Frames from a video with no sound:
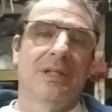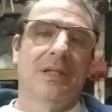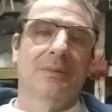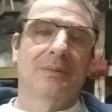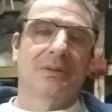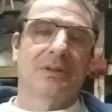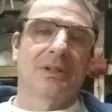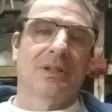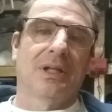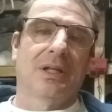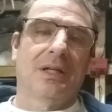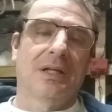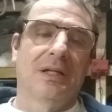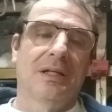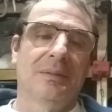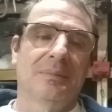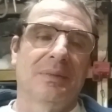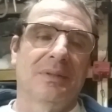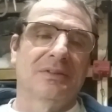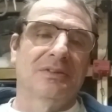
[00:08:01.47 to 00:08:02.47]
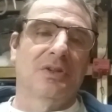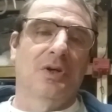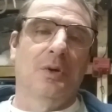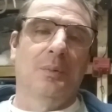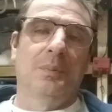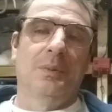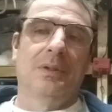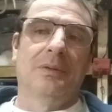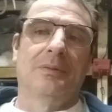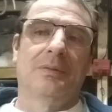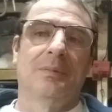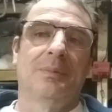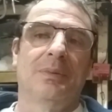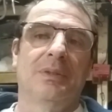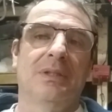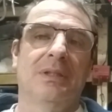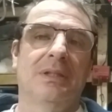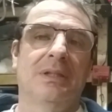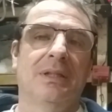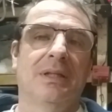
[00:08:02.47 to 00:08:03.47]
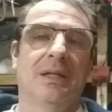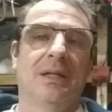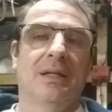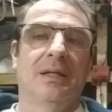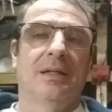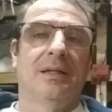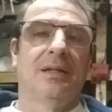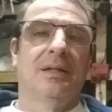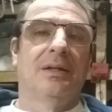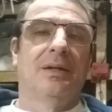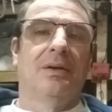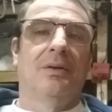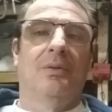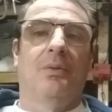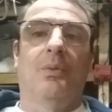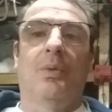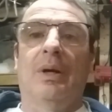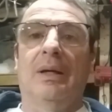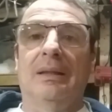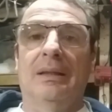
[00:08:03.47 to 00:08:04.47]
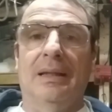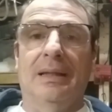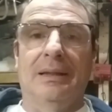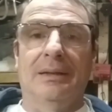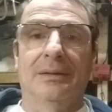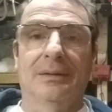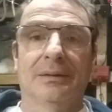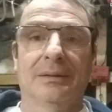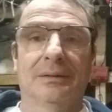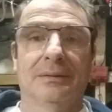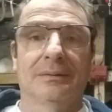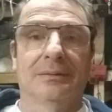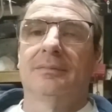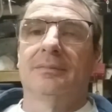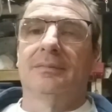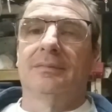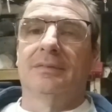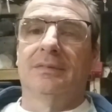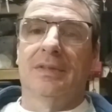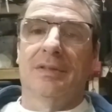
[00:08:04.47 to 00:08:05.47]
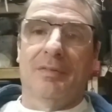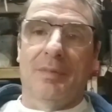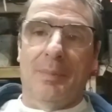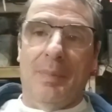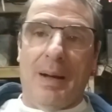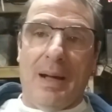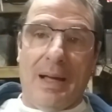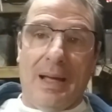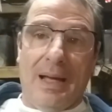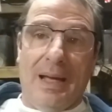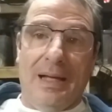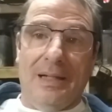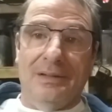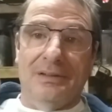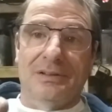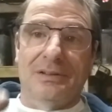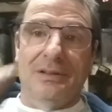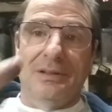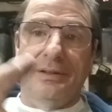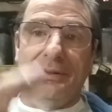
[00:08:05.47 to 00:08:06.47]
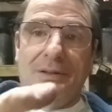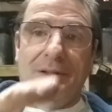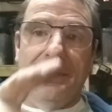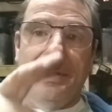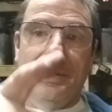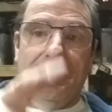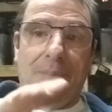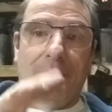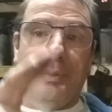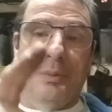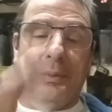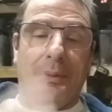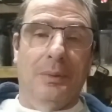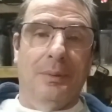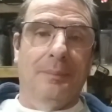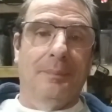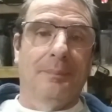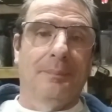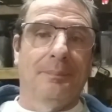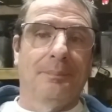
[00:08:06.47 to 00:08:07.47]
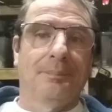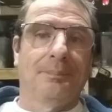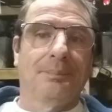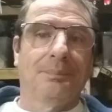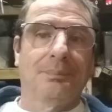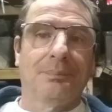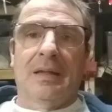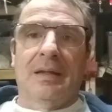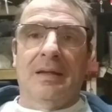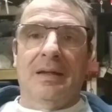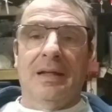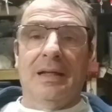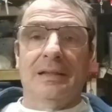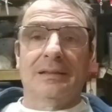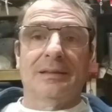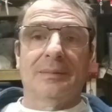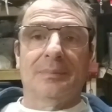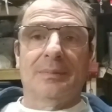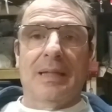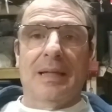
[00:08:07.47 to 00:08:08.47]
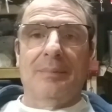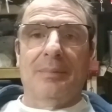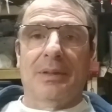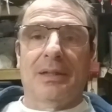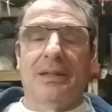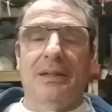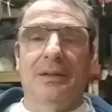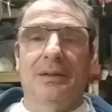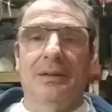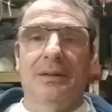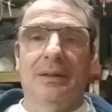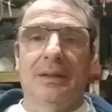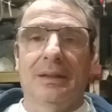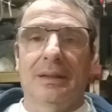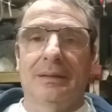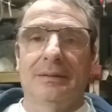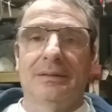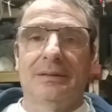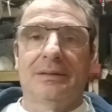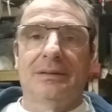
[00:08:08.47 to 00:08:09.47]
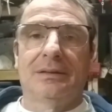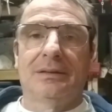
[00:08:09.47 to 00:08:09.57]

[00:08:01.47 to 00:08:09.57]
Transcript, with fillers: day was going to come. I was hoping it would be way later. Never buy a house near the airport? I got some time to kill. Uh,